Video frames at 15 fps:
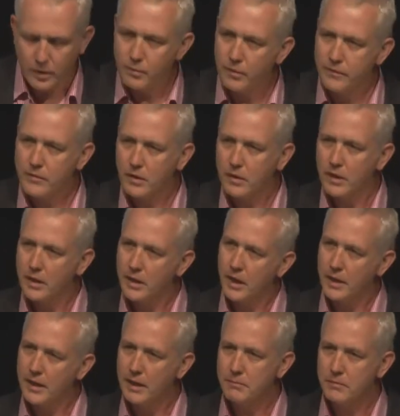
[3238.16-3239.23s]
got a
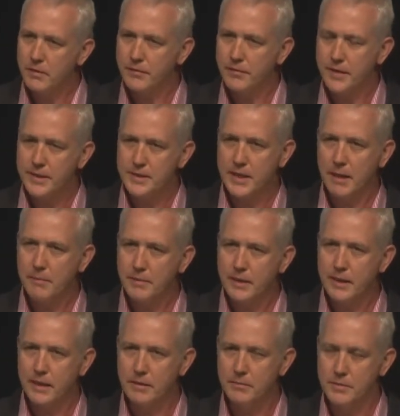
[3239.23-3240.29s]
number of things happening
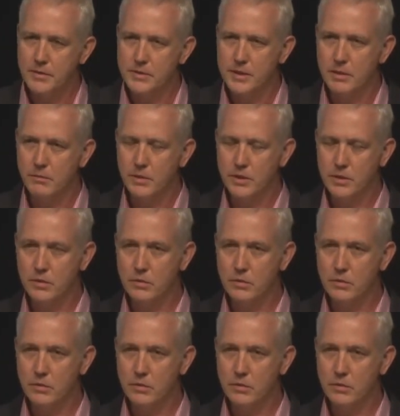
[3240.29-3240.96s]
at the museum. We do